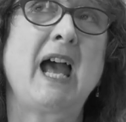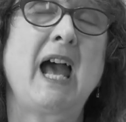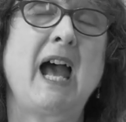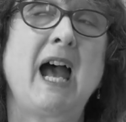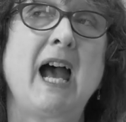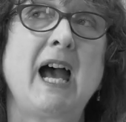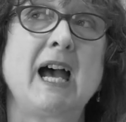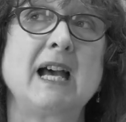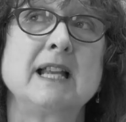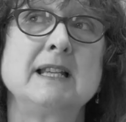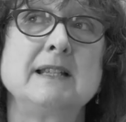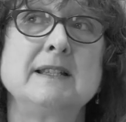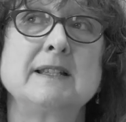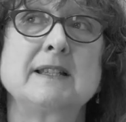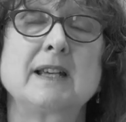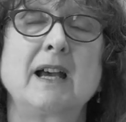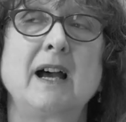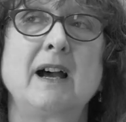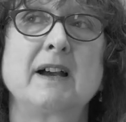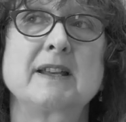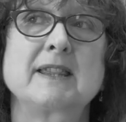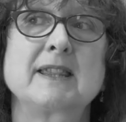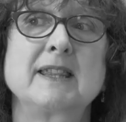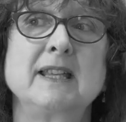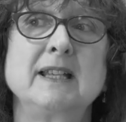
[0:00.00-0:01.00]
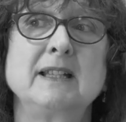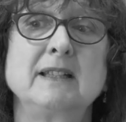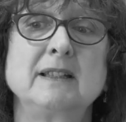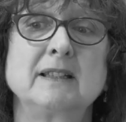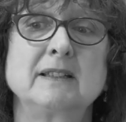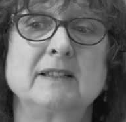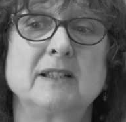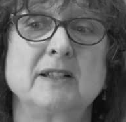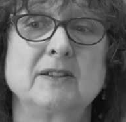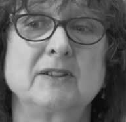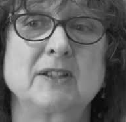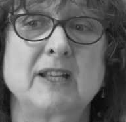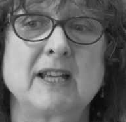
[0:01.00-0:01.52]
And I think
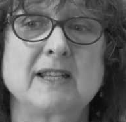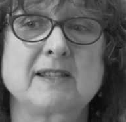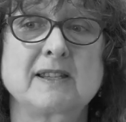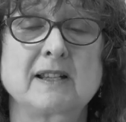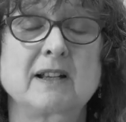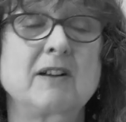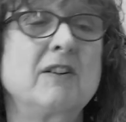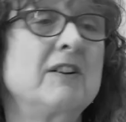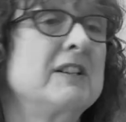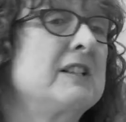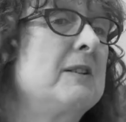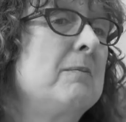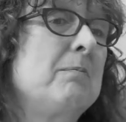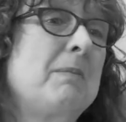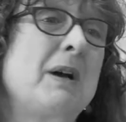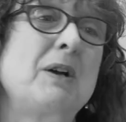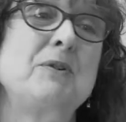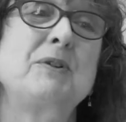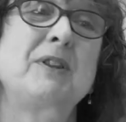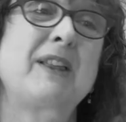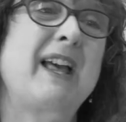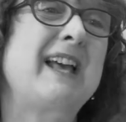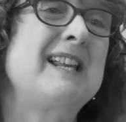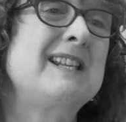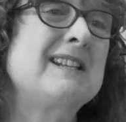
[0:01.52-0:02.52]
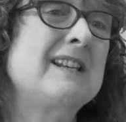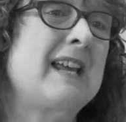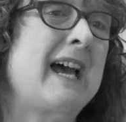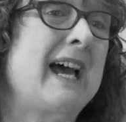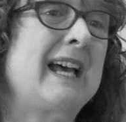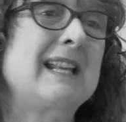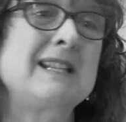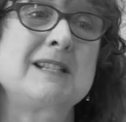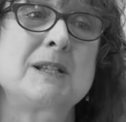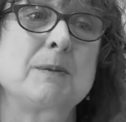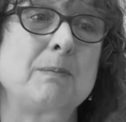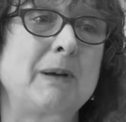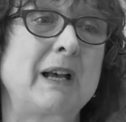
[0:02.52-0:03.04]
that there's a kind of both and
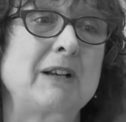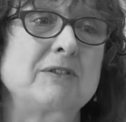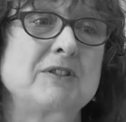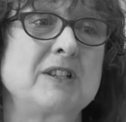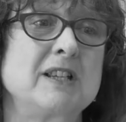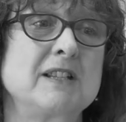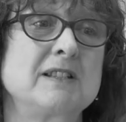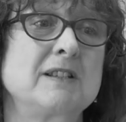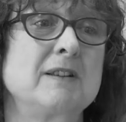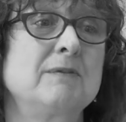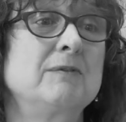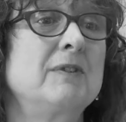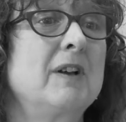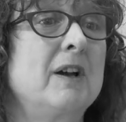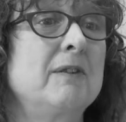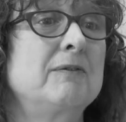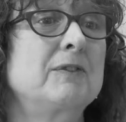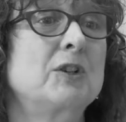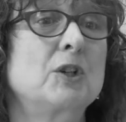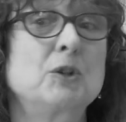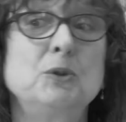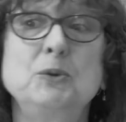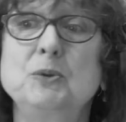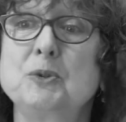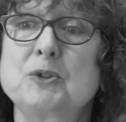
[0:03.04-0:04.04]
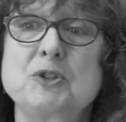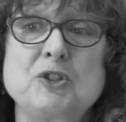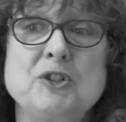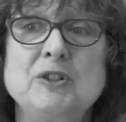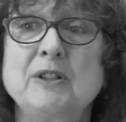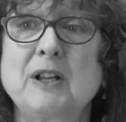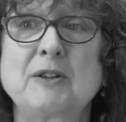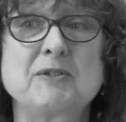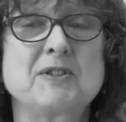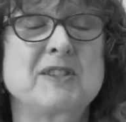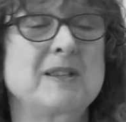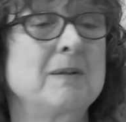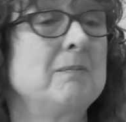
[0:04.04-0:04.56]
about it. Of course, you
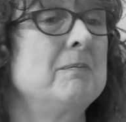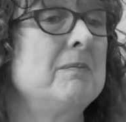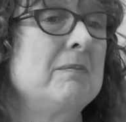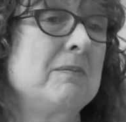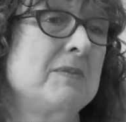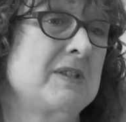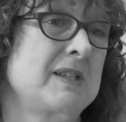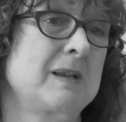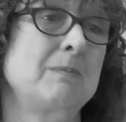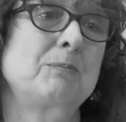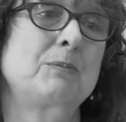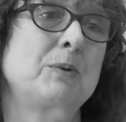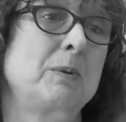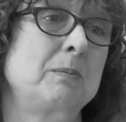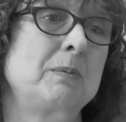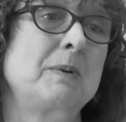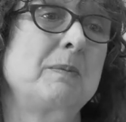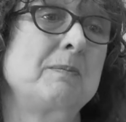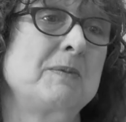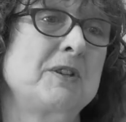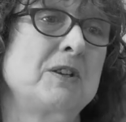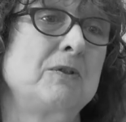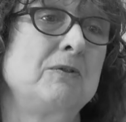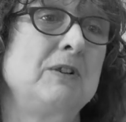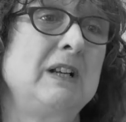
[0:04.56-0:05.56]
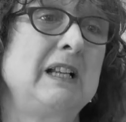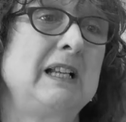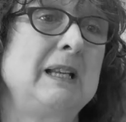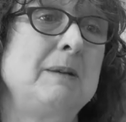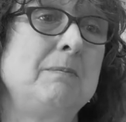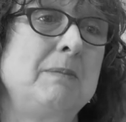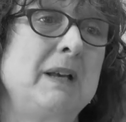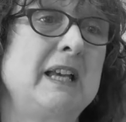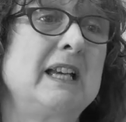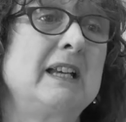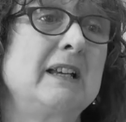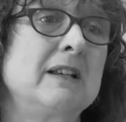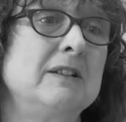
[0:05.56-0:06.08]
know, some problems are really
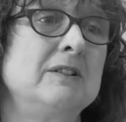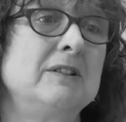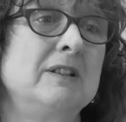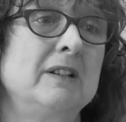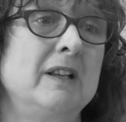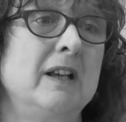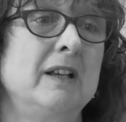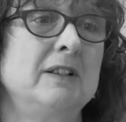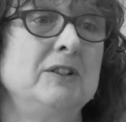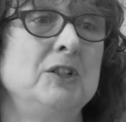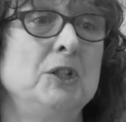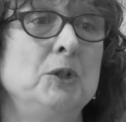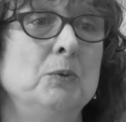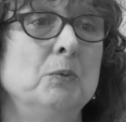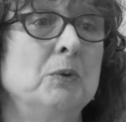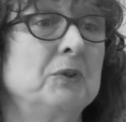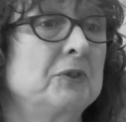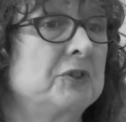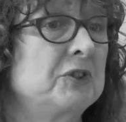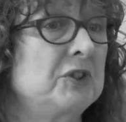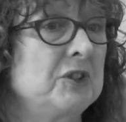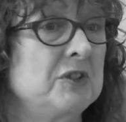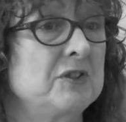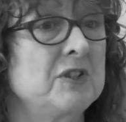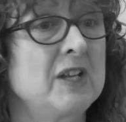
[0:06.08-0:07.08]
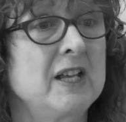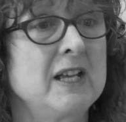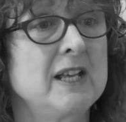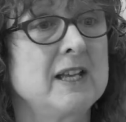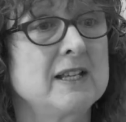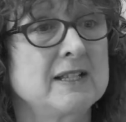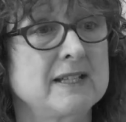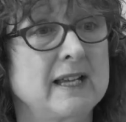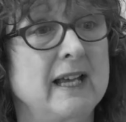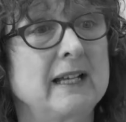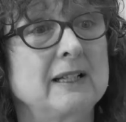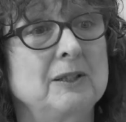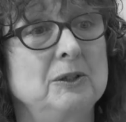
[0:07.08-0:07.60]
big and you want to
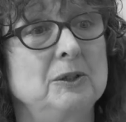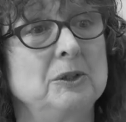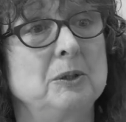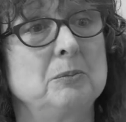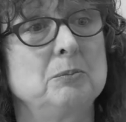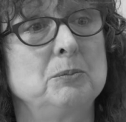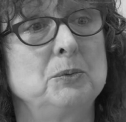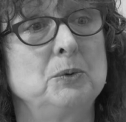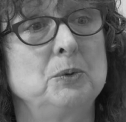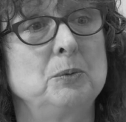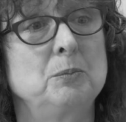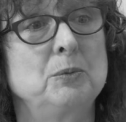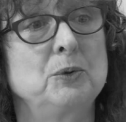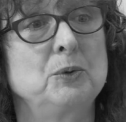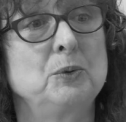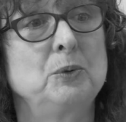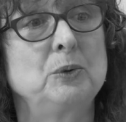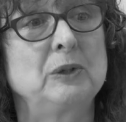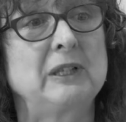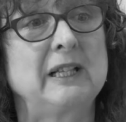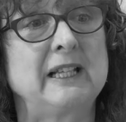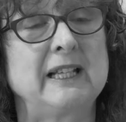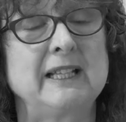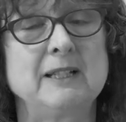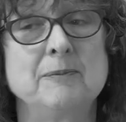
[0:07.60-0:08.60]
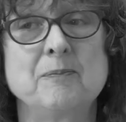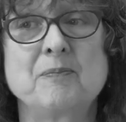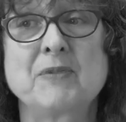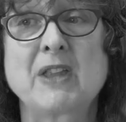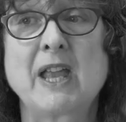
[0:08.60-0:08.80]
tackle them more broadly.